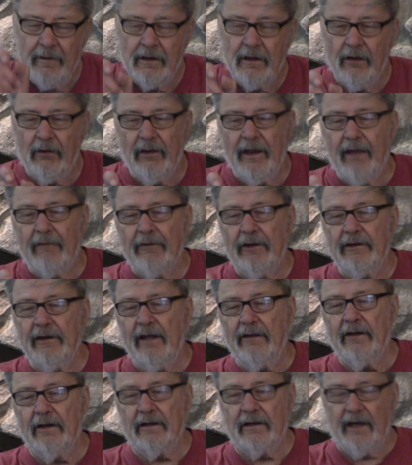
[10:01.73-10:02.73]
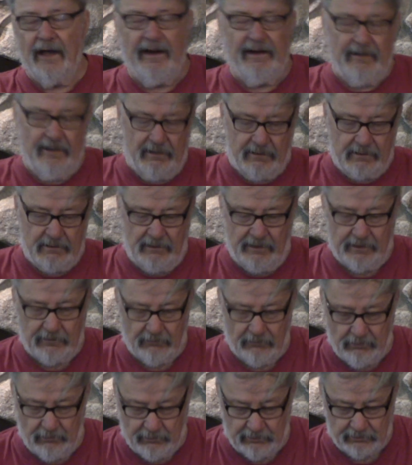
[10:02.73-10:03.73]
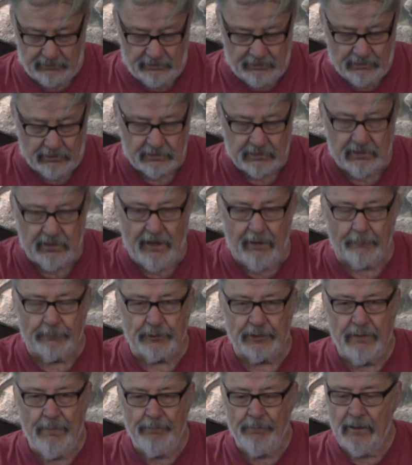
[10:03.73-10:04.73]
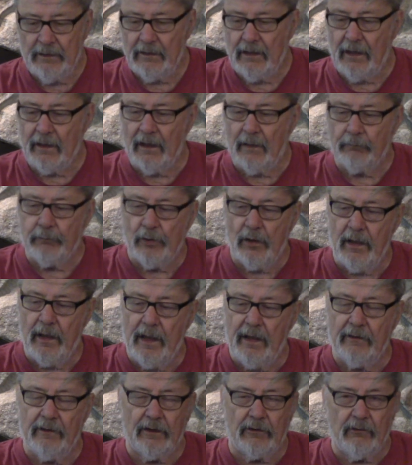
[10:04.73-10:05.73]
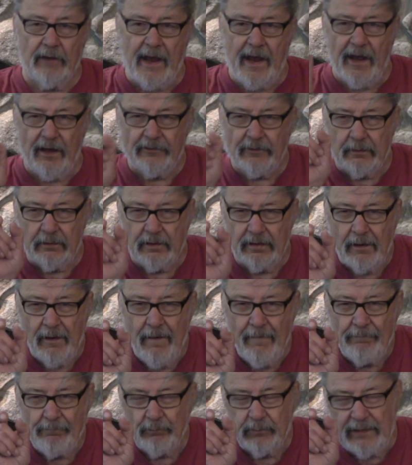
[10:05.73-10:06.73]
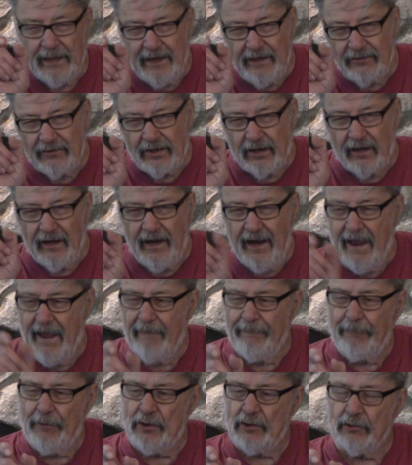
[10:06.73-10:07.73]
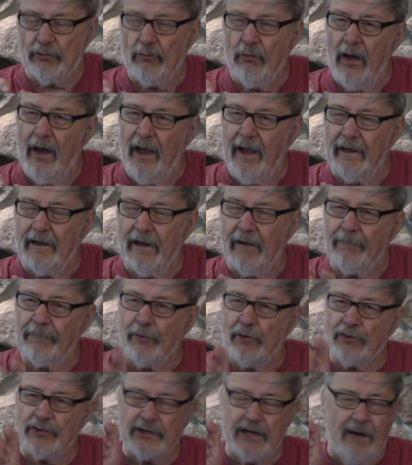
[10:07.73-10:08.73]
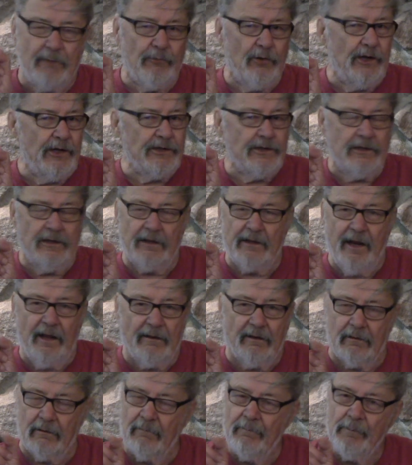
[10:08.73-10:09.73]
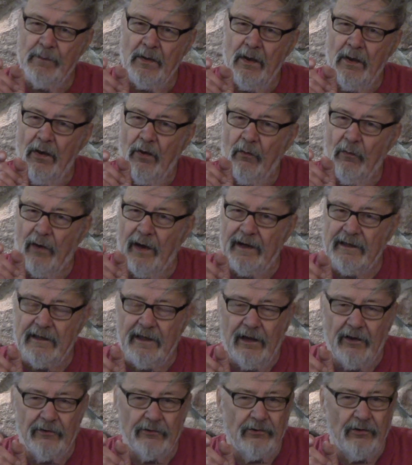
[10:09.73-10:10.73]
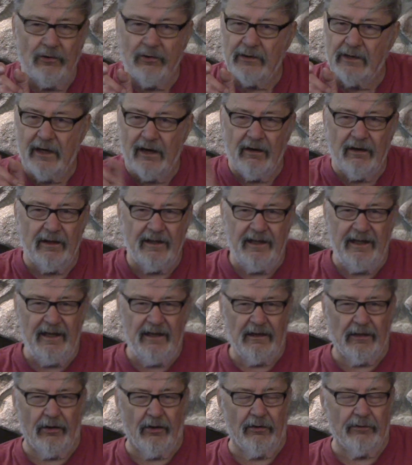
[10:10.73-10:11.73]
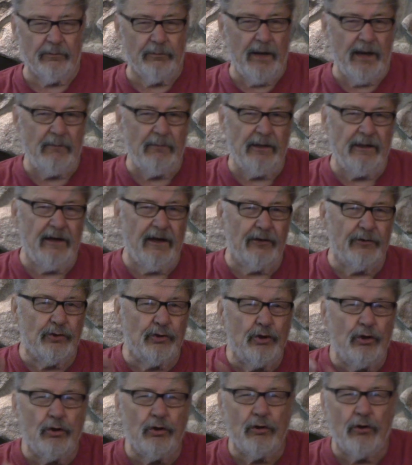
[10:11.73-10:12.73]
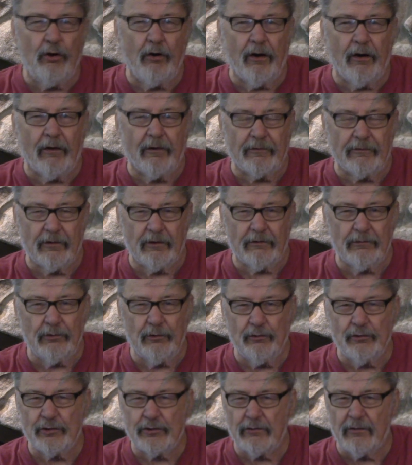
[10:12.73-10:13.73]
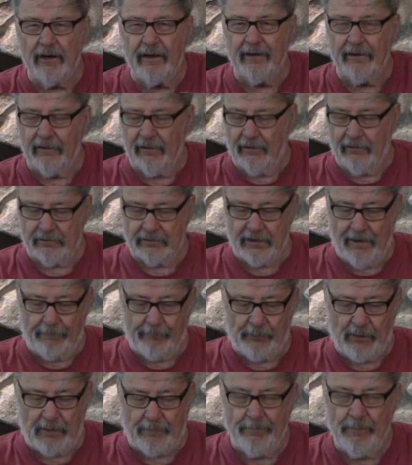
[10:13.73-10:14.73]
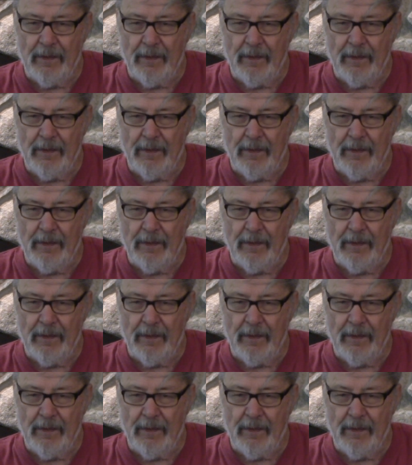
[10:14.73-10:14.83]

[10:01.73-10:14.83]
You know, we have another kind there because they grow in little clumps, and the grass blades are a half inch wide, and for some reason or another, whitetails don't care to eat those. Maybe they're too coarse or too stringy or something.